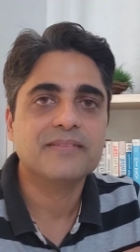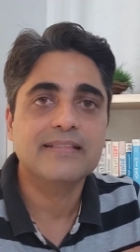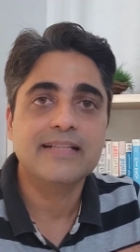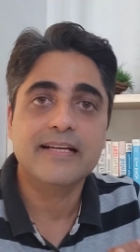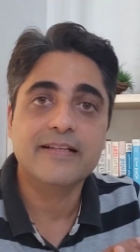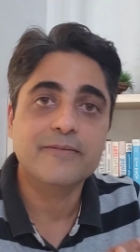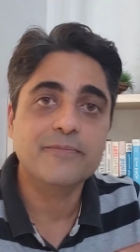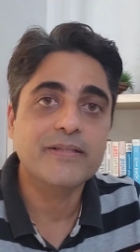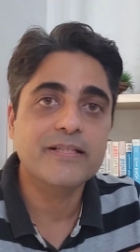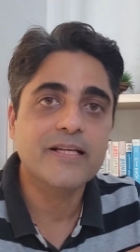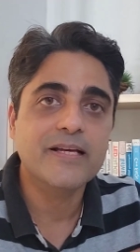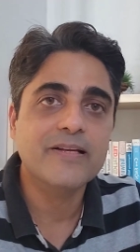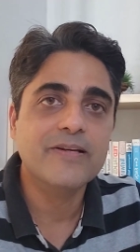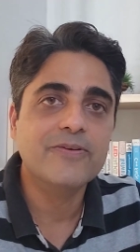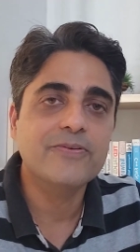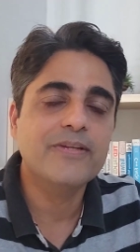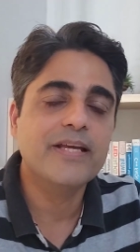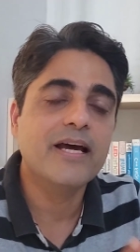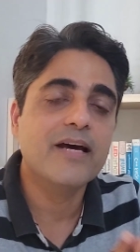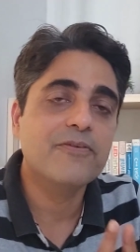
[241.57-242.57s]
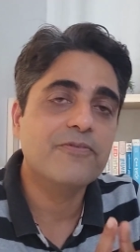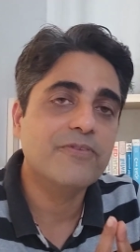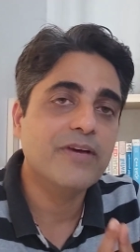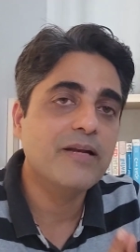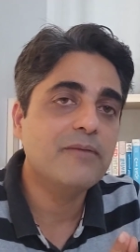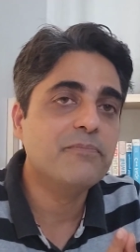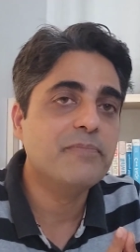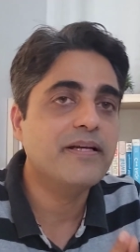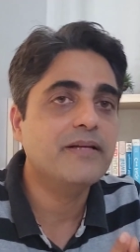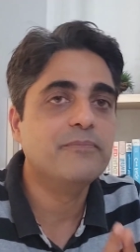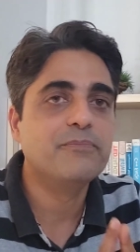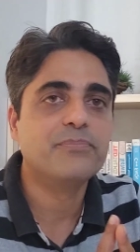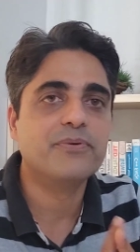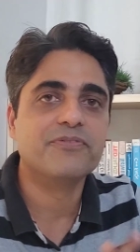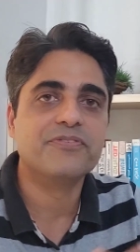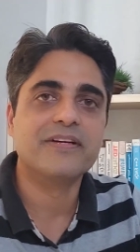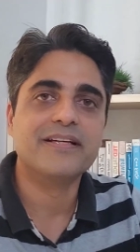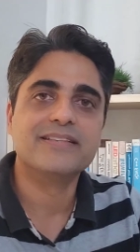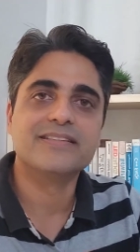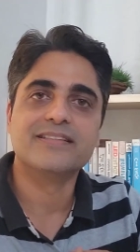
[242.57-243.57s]
Let me tell you they are well paid
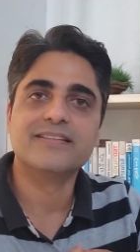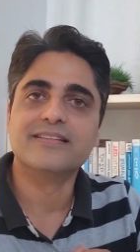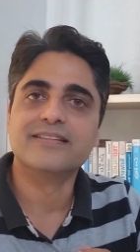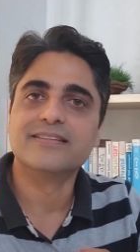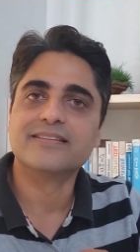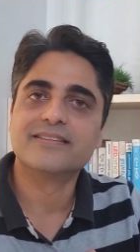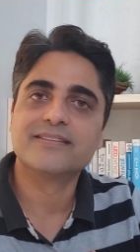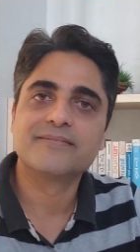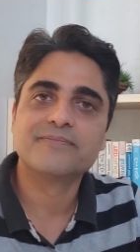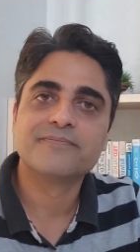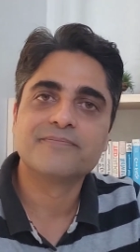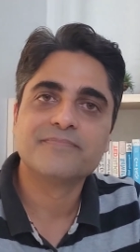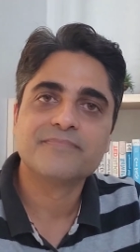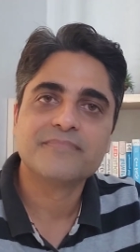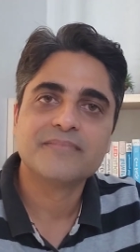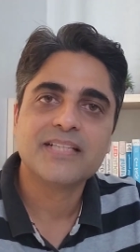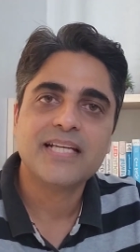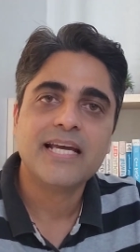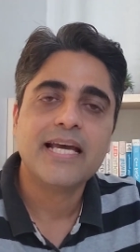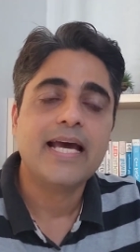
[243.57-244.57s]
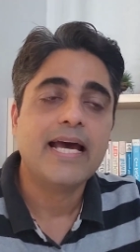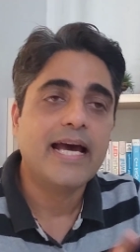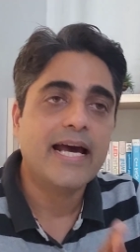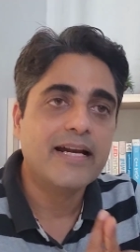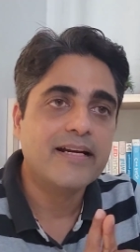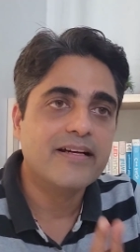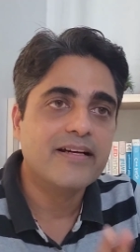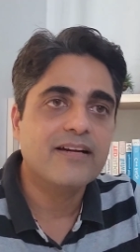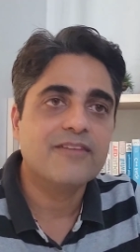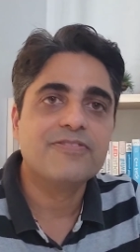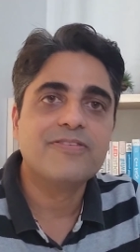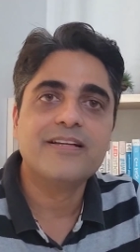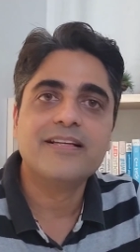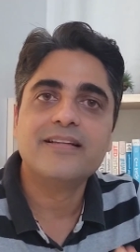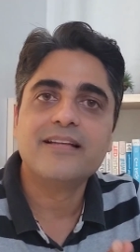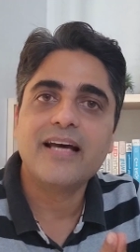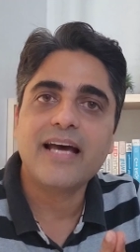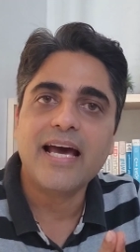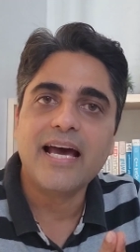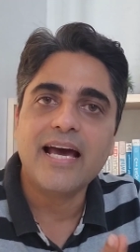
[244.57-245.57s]
professionals and roughly
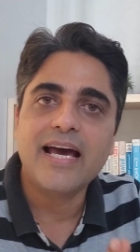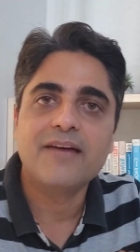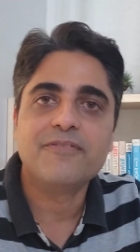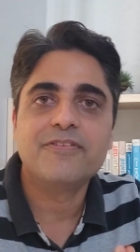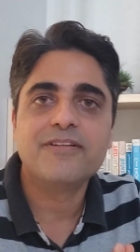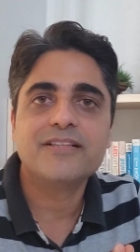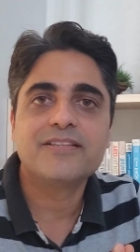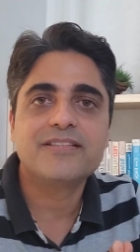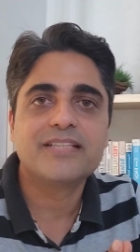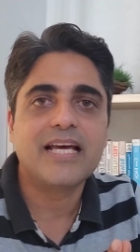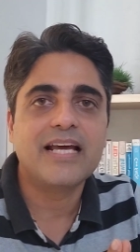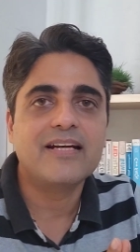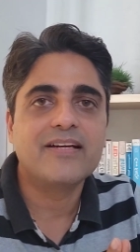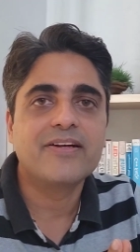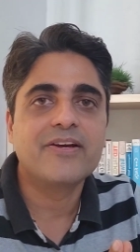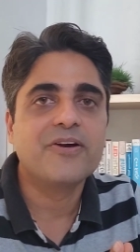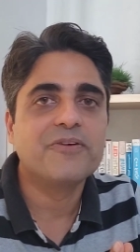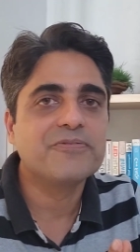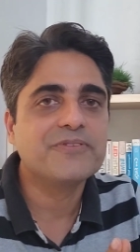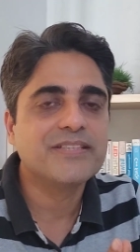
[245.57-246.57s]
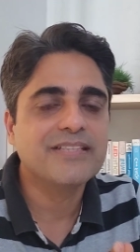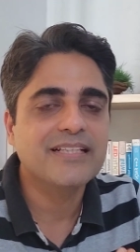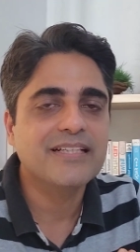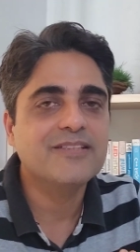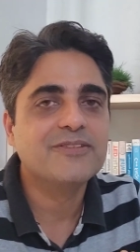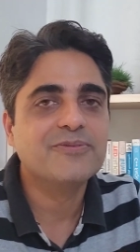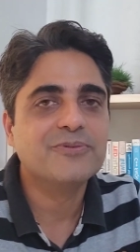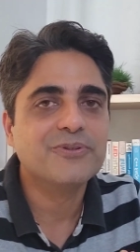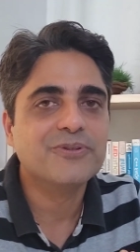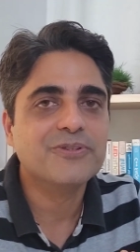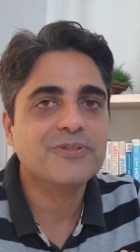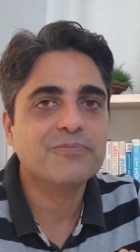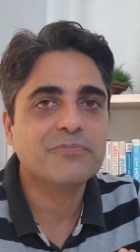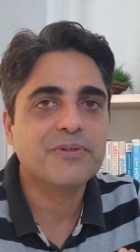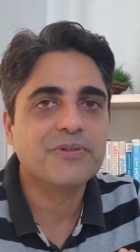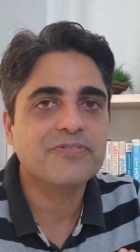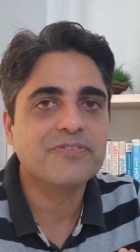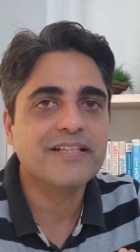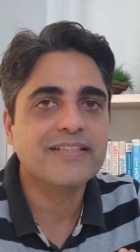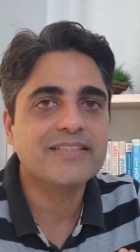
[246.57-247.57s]
the average salary of Salesforce
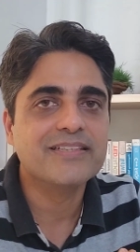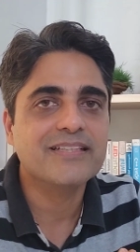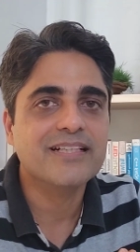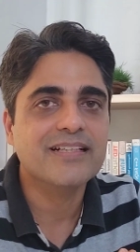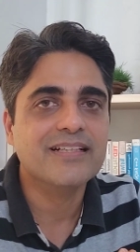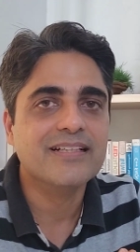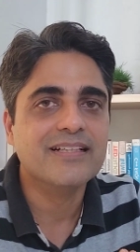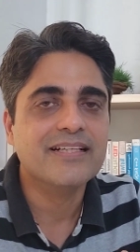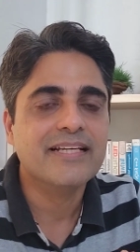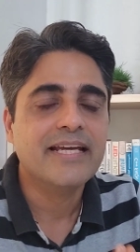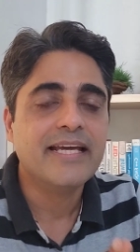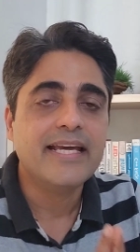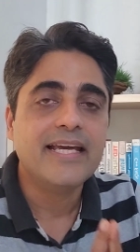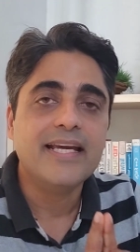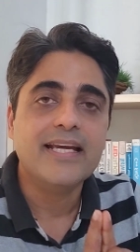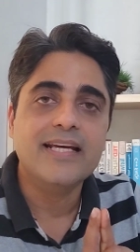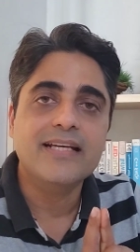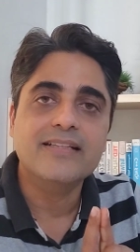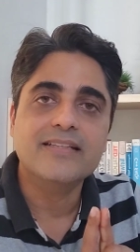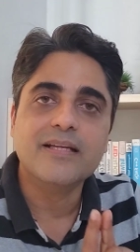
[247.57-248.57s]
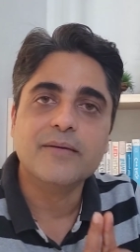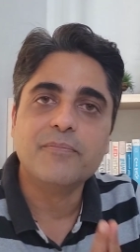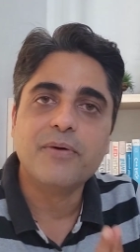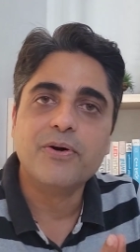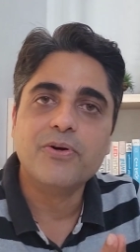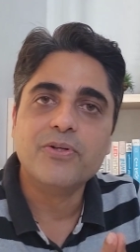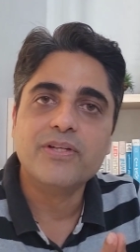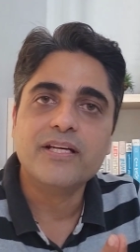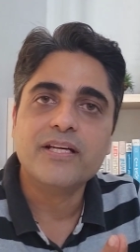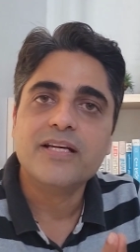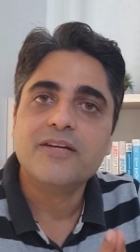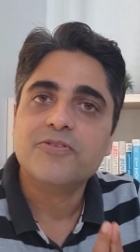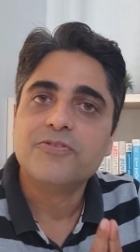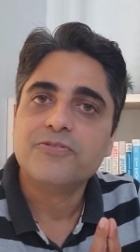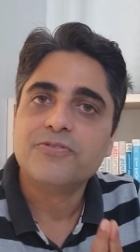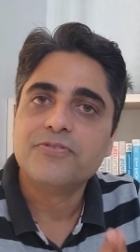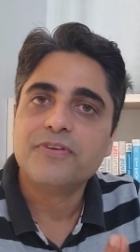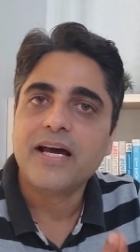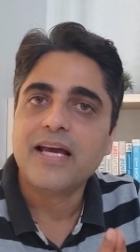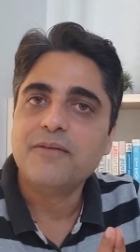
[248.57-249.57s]
professional is about
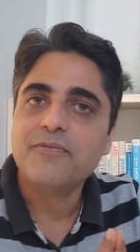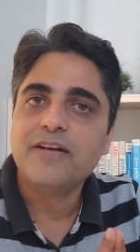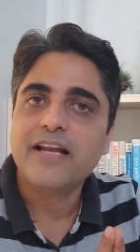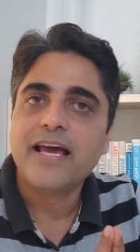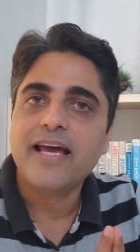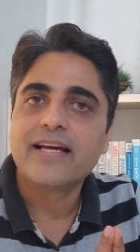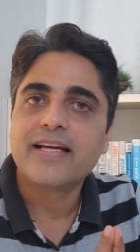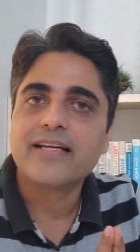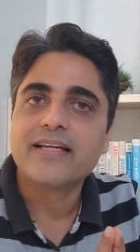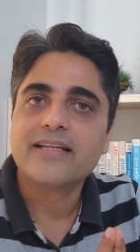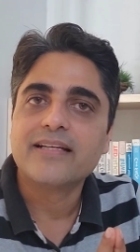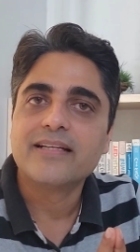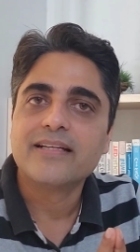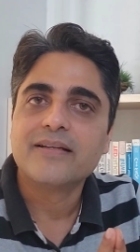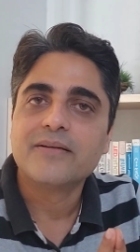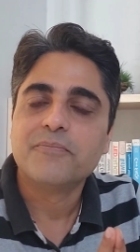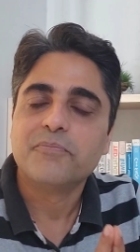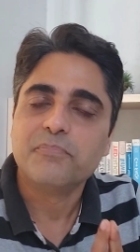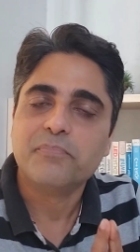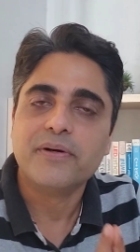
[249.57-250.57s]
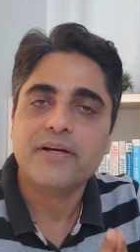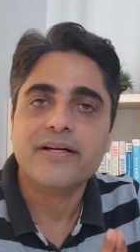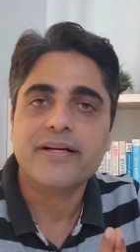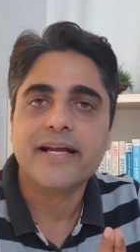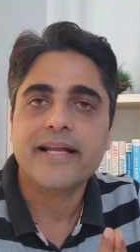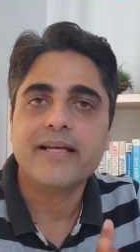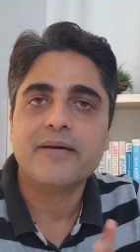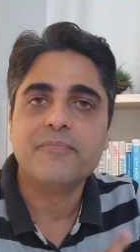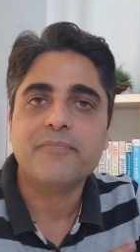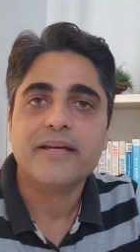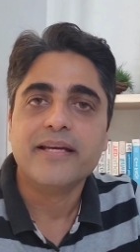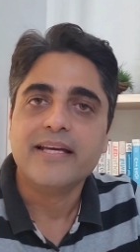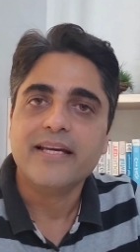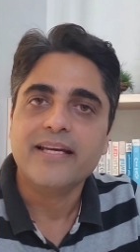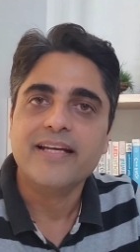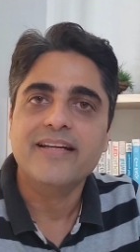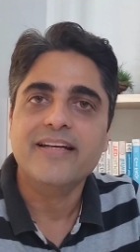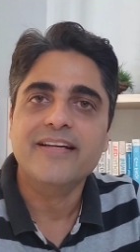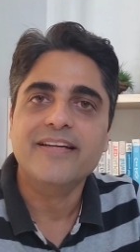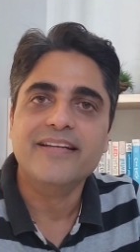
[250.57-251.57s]
5 lakh per annum
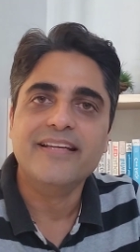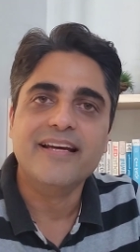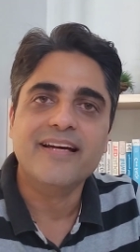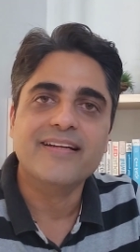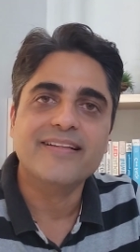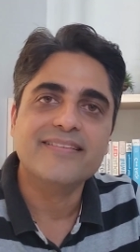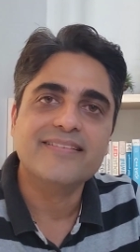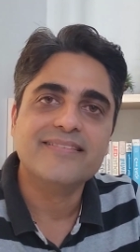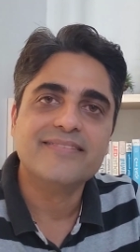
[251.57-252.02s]
in India.